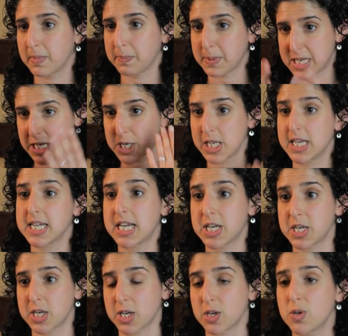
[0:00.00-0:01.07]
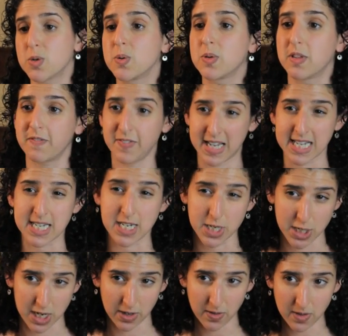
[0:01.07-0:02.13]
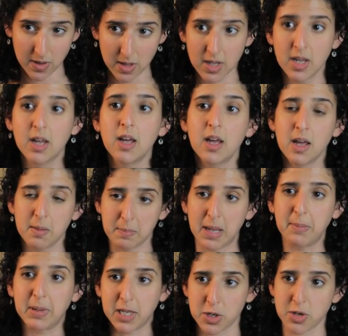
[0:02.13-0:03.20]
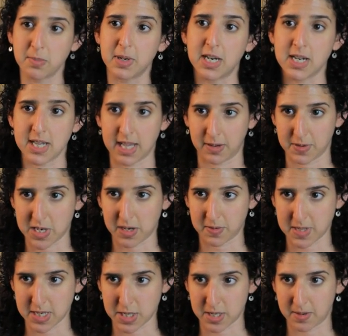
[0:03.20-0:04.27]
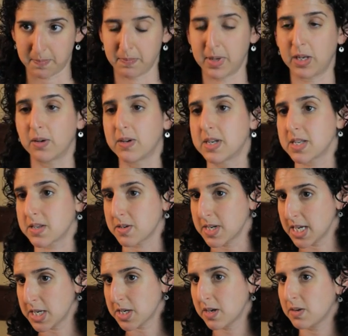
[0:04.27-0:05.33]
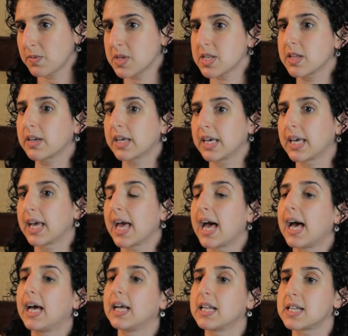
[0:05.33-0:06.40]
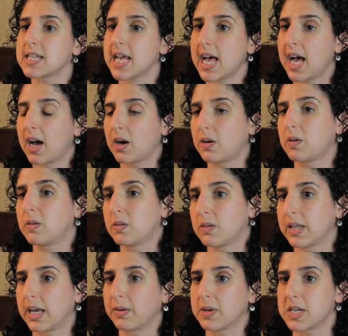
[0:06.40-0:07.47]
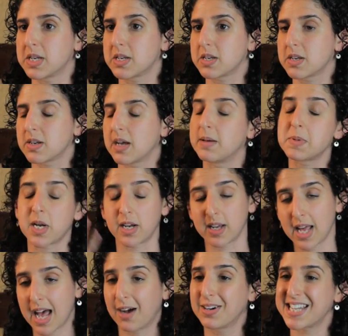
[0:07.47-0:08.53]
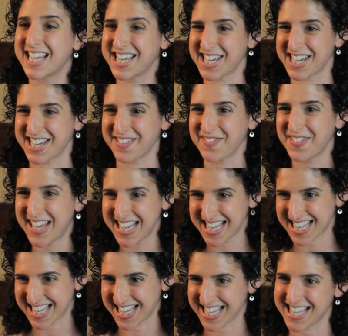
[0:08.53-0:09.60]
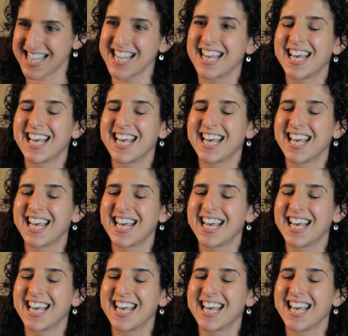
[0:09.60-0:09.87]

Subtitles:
potentially attention to the face in general, may be contributing to language acquisition. My own dissertation was looking at how attention to faces